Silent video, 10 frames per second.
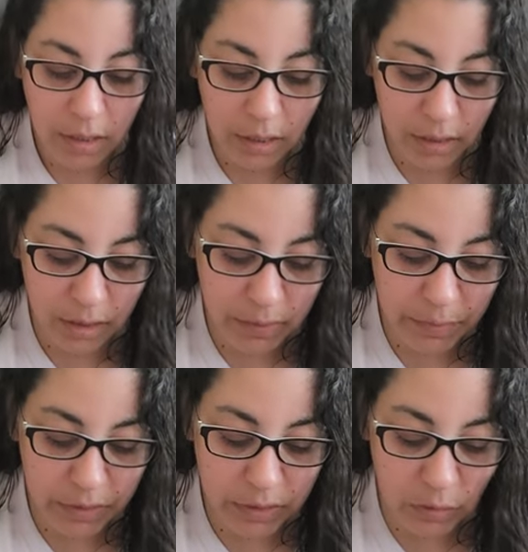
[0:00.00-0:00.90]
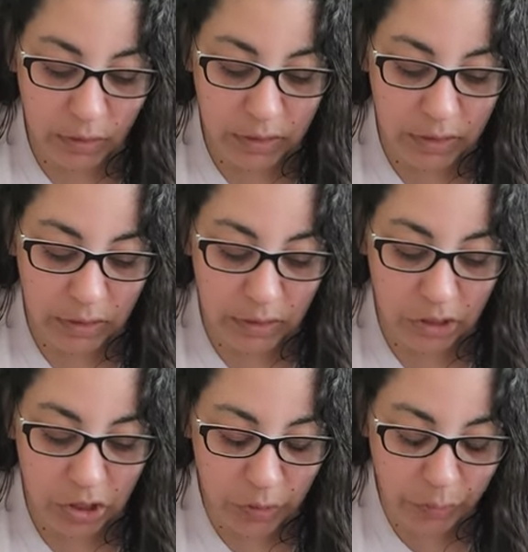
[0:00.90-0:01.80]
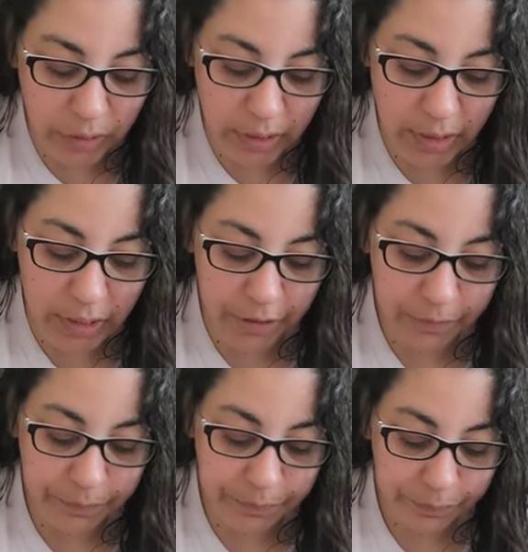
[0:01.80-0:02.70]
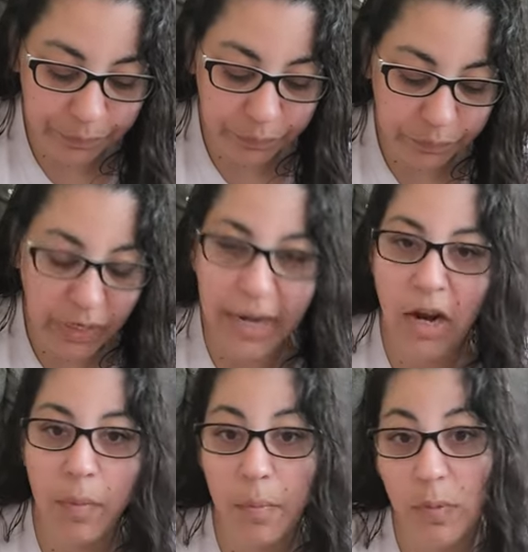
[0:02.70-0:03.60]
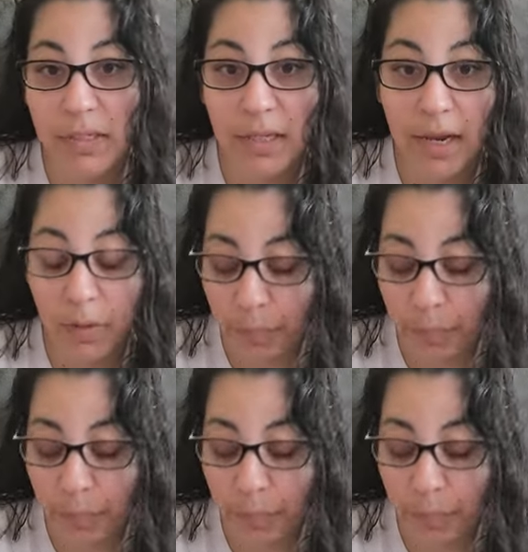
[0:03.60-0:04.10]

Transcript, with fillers: uh, let me see what scent did she put in here. I can't remember what scent I